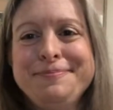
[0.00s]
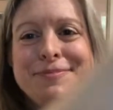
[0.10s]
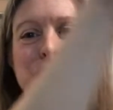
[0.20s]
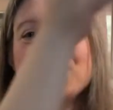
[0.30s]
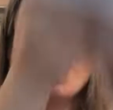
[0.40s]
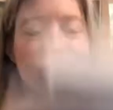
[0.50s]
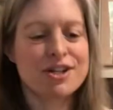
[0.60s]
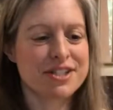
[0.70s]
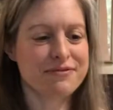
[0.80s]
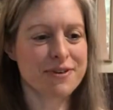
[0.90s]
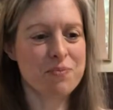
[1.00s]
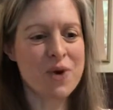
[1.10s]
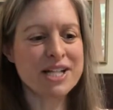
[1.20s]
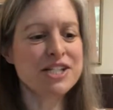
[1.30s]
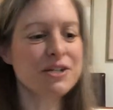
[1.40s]
charts from
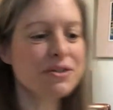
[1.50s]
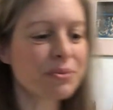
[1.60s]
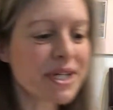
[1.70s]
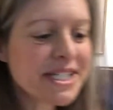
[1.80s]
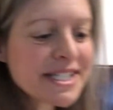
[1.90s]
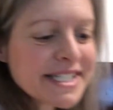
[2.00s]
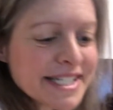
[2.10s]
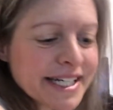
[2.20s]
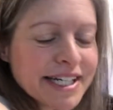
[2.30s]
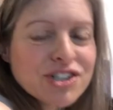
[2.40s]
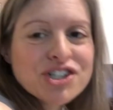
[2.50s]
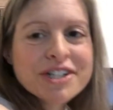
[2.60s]
123 Stitch.